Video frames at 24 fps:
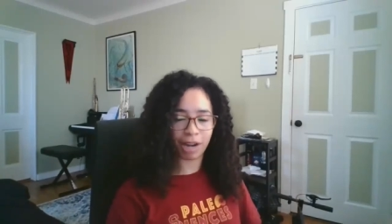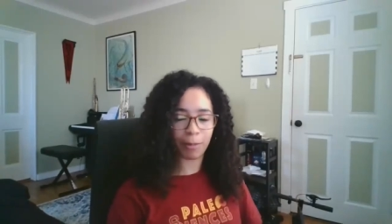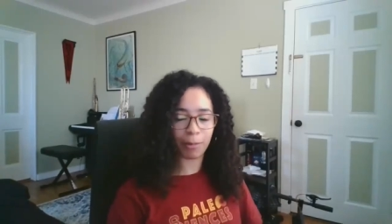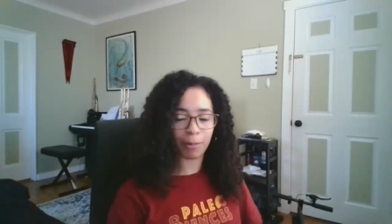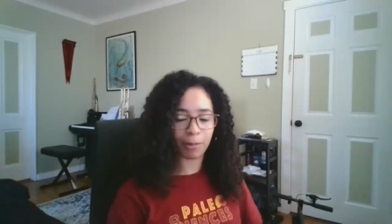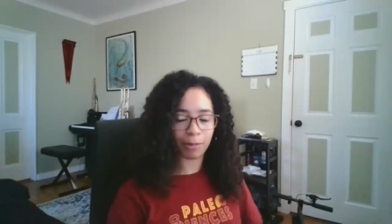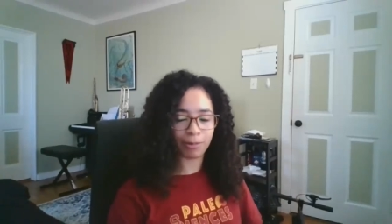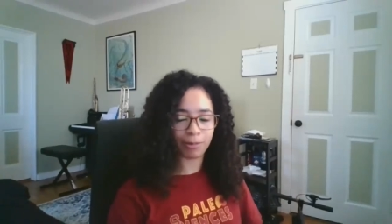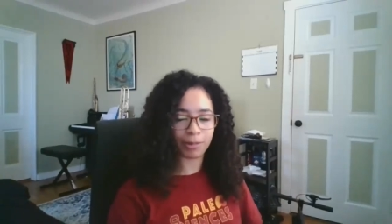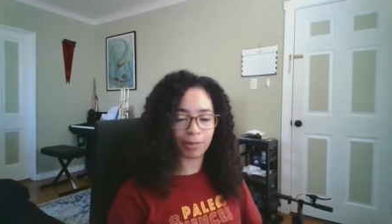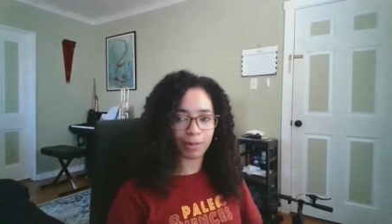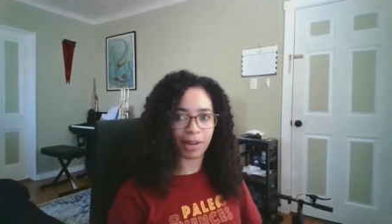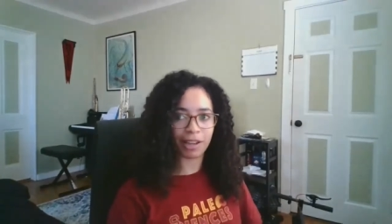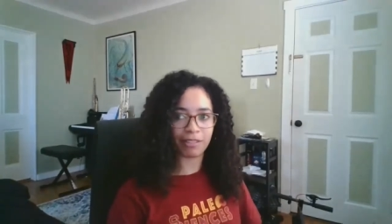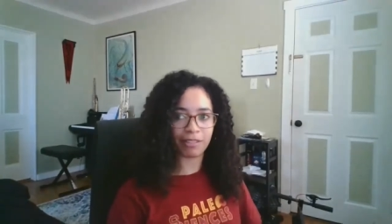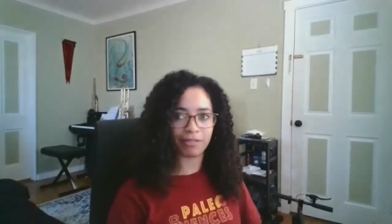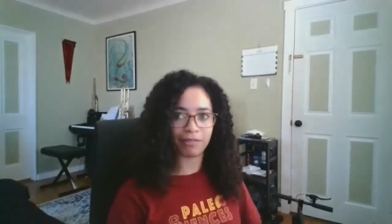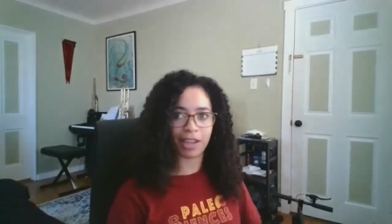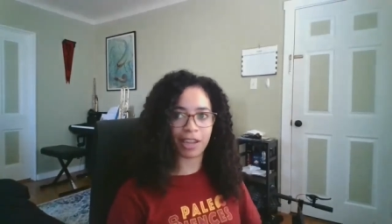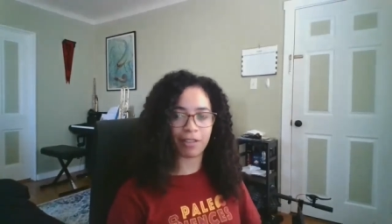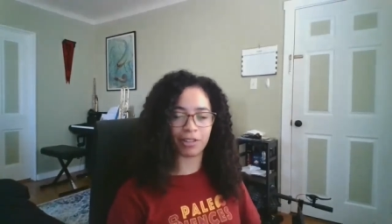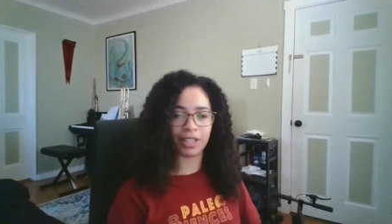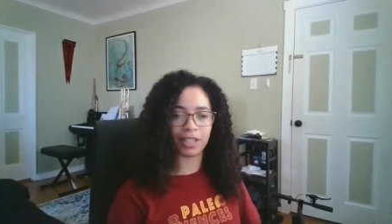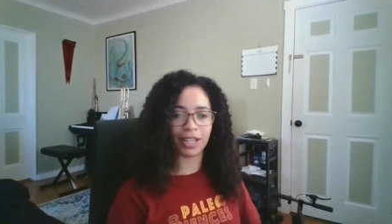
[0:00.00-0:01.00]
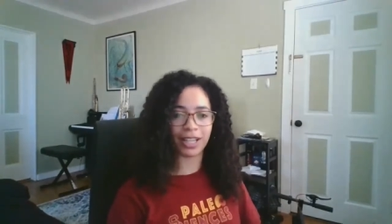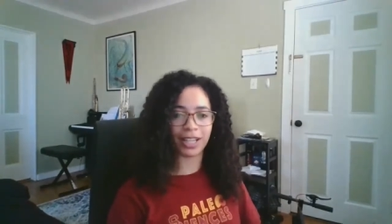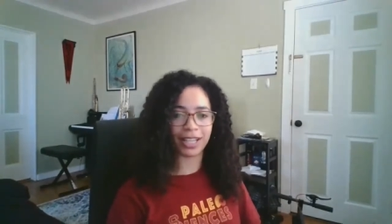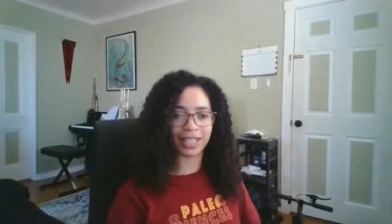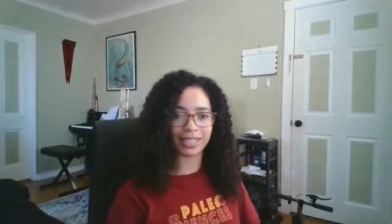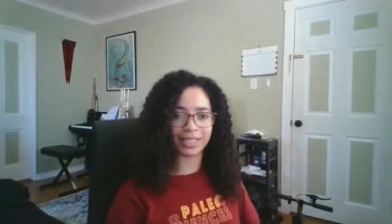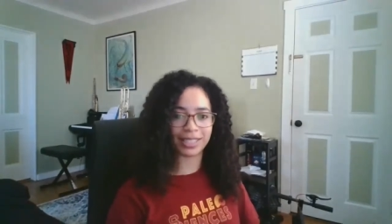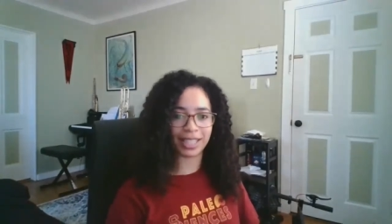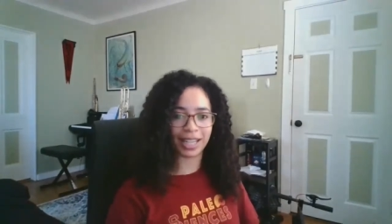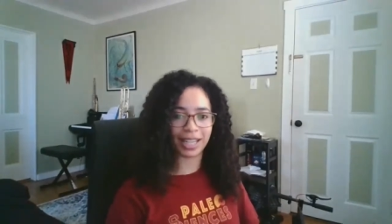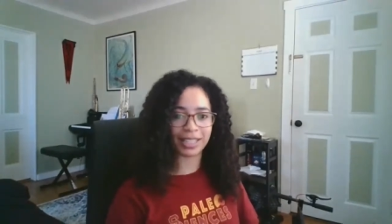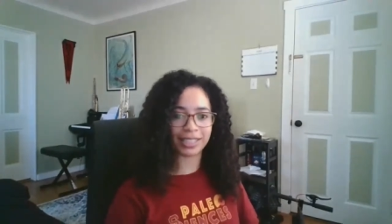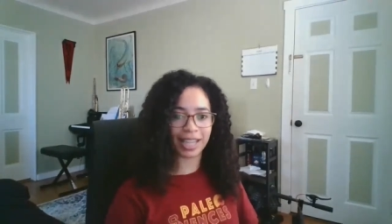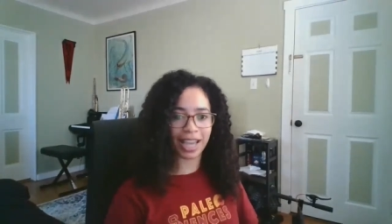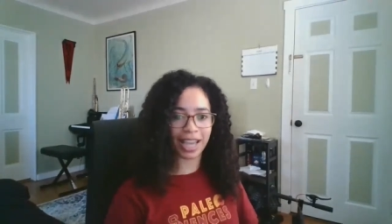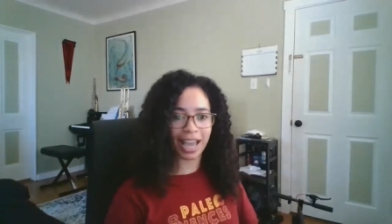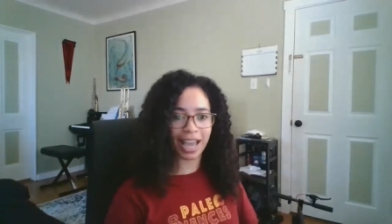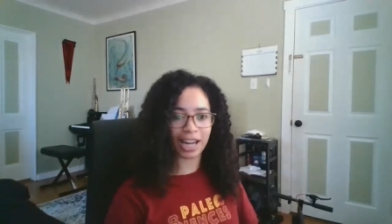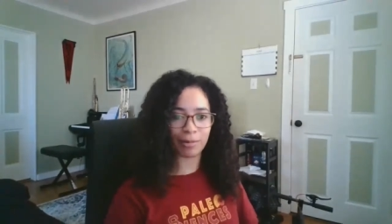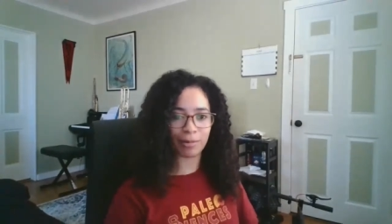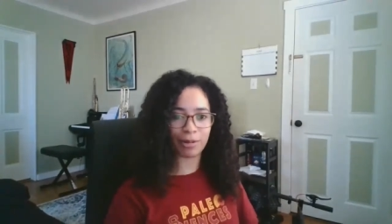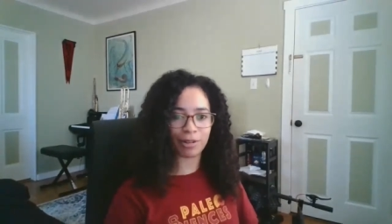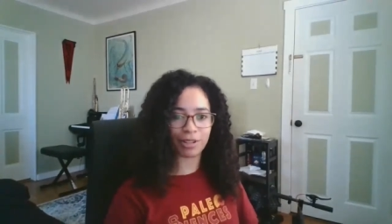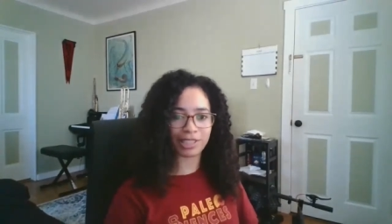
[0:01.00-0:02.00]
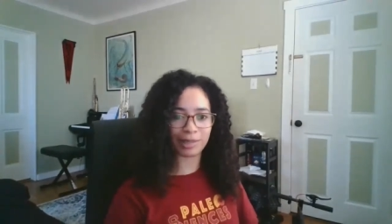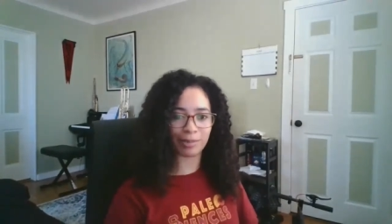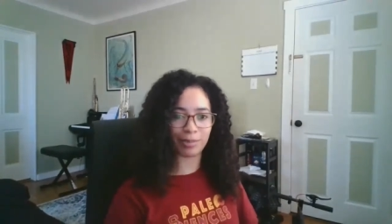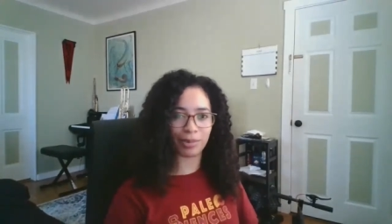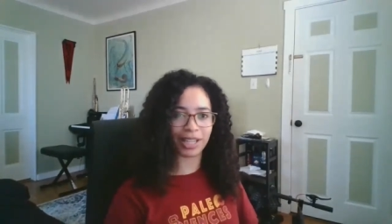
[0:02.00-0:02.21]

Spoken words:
probably my favorite extinct animals,